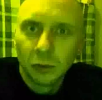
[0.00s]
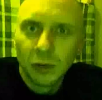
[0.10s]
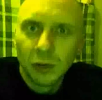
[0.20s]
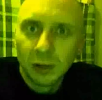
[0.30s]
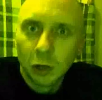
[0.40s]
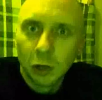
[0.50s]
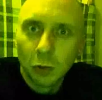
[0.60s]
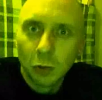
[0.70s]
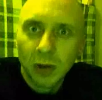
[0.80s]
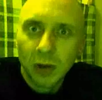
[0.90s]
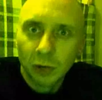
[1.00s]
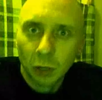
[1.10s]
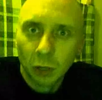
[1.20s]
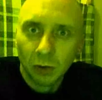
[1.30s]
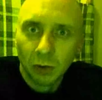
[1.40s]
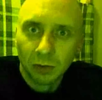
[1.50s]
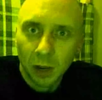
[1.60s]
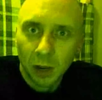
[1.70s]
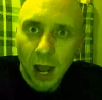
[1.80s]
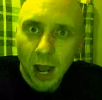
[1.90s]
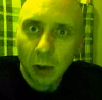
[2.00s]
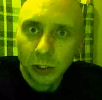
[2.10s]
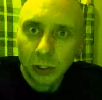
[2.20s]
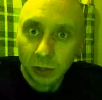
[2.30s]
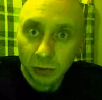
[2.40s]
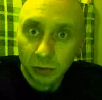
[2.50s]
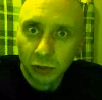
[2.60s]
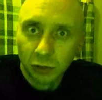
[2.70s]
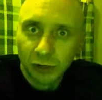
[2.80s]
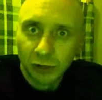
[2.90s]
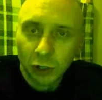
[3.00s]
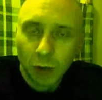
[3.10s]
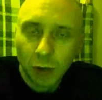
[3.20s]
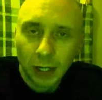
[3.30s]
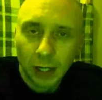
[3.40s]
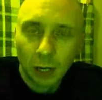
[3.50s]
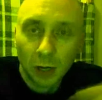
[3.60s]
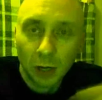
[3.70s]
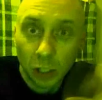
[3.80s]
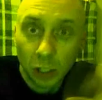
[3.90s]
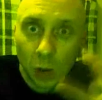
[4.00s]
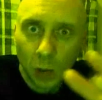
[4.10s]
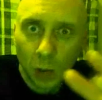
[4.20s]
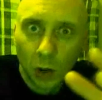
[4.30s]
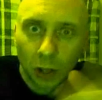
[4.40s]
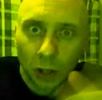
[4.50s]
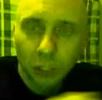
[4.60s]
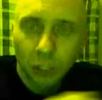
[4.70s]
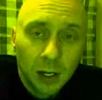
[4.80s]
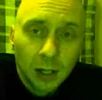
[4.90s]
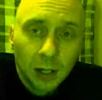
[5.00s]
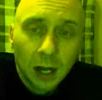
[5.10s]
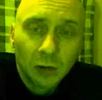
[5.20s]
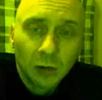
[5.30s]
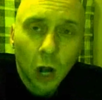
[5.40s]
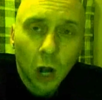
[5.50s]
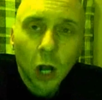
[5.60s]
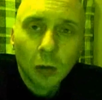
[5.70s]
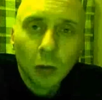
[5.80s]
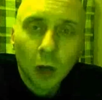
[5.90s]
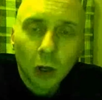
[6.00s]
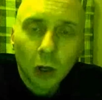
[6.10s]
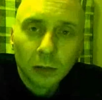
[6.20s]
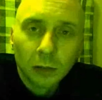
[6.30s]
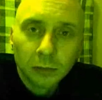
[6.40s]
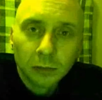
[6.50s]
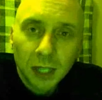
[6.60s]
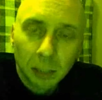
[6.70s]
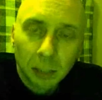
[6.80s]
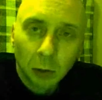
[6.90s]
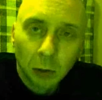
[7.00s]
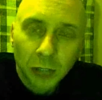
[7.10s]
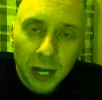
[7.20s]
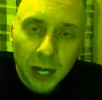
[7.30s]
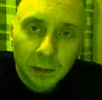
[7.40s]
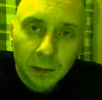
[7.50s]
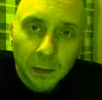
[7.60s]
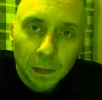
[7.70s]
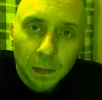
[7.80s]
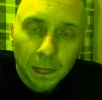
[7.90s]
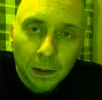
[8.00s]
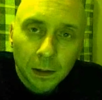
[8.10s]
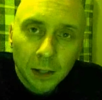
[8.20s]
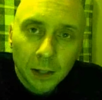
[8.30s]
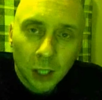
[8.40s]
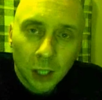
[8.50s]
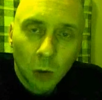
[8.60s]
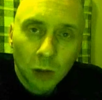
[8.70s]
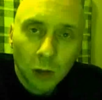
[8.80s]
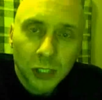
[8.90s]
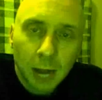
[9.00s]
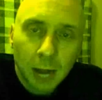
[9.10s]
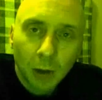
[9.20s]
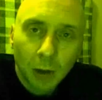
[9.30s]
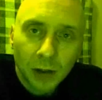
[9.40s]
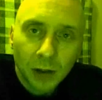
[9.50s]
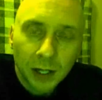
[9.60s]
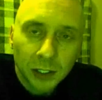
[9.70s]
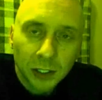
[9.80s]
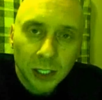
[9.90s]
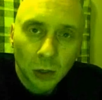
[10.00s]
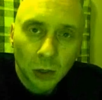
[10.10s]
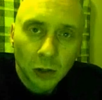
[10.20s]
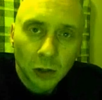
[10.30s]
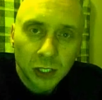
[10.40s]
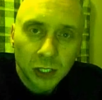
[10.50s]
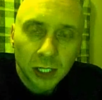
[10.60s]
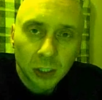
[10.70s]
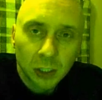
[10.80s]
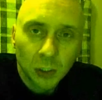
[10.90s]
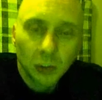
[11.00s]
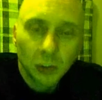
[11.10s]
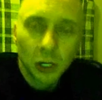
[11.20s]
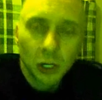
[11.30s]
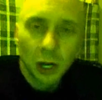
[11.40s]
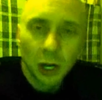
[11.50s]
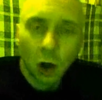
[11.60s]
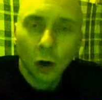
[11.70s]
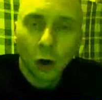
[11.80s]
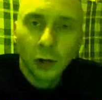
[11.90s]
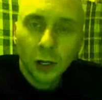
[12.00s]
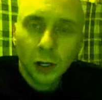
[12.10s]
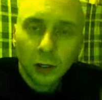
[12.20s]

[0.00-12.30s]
to recuperate for a couple of hours to recuperate a little bit because of the way it works. Now, have you got an alarm clock? Is it plugged in? Is it on one of those standby things? Is it one of those things that when you turn it on,